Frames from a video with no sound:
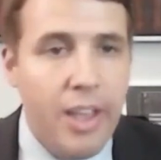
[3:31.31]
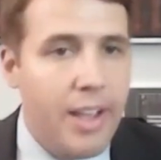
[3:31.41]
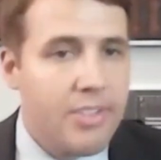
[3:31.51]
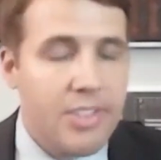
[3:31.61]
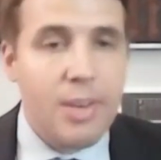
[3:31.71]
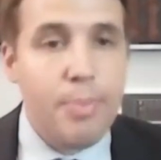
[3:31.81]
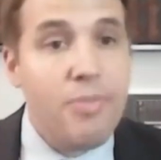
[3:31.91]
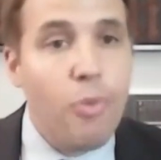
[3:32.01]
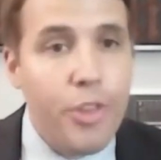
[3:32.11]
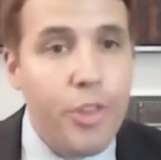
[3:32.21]
as I said
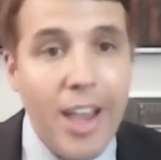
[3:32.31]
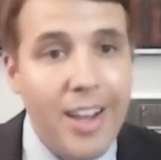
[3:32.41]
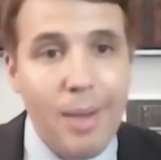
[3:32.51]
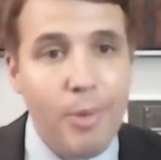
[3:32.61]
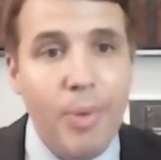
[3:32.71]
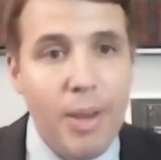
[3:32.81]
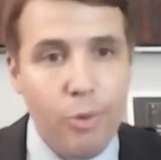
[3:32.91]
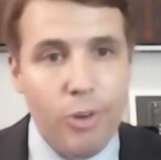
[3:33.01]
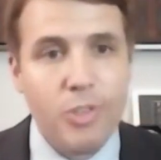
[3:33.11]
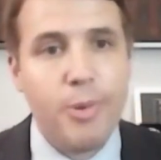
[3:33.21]
before, the economic pain
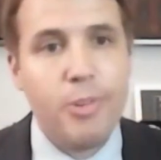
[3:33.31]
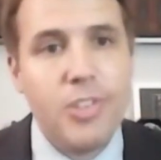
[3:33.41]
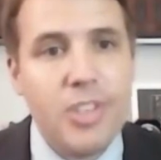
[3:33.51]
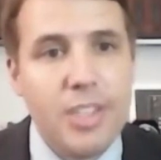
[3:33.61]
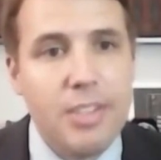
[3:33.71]
we're experiencing